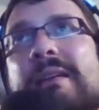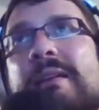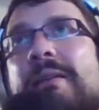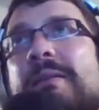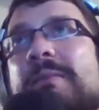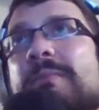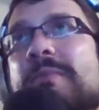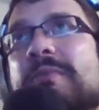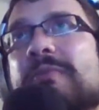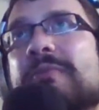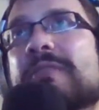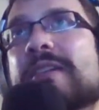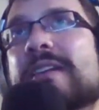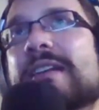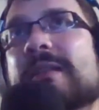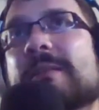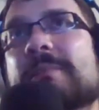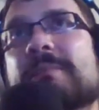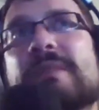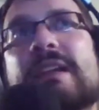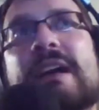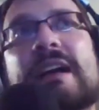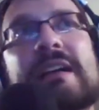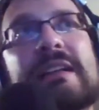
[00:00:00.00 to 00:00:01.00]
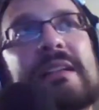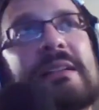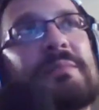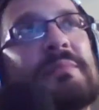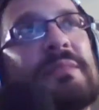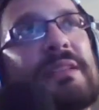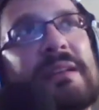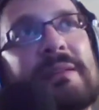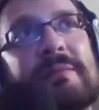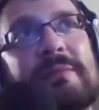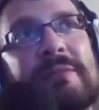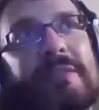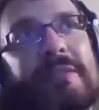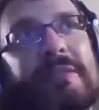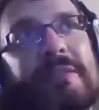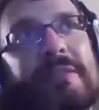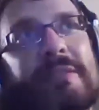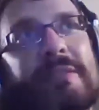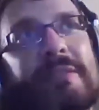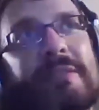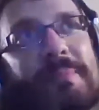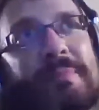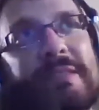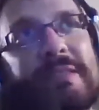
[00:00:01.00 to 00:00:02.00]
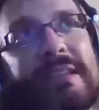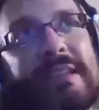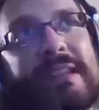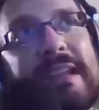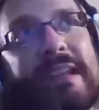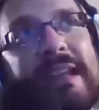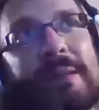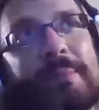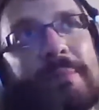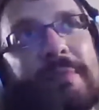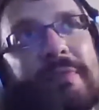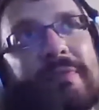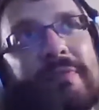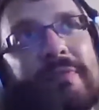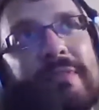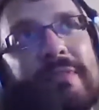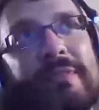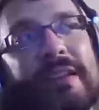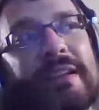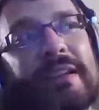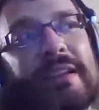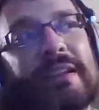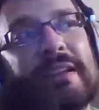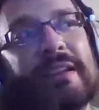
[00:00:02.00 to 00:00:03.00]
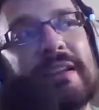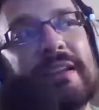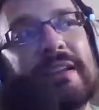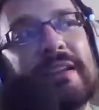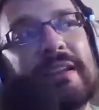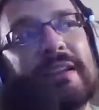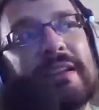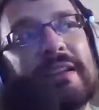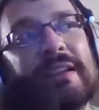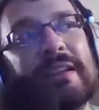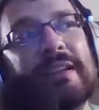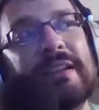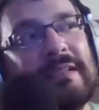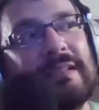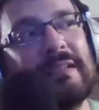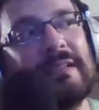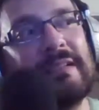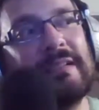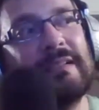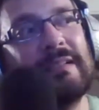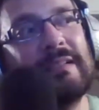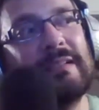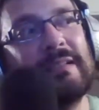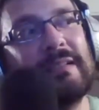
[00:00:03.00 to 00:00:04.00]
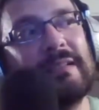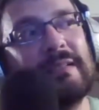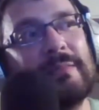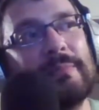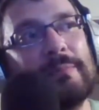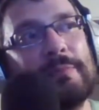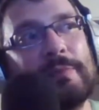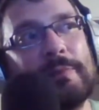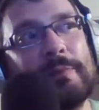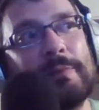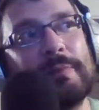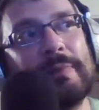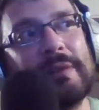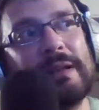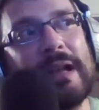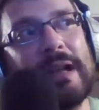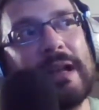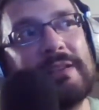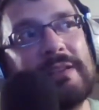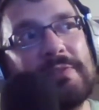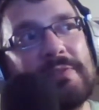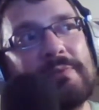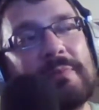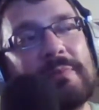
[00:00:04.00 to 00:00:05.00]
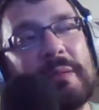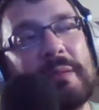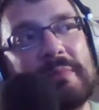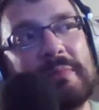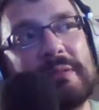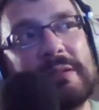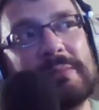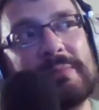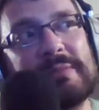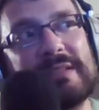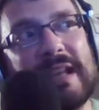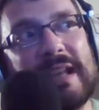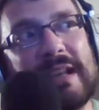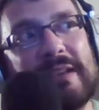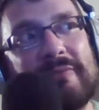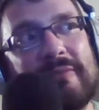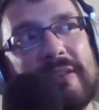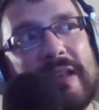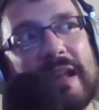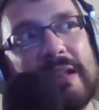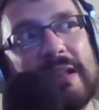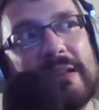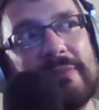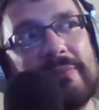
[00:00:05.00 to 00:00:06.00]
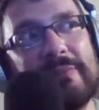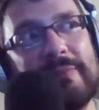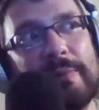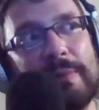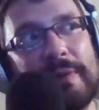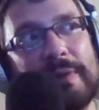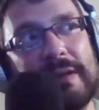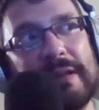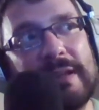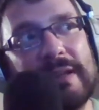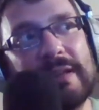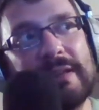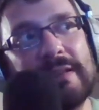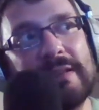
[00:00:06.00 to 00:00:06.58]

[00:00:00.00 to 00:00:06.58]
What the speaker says: I'm afraid I'm not going to be able to come up with the name of the brewery. I do remember it was out of California,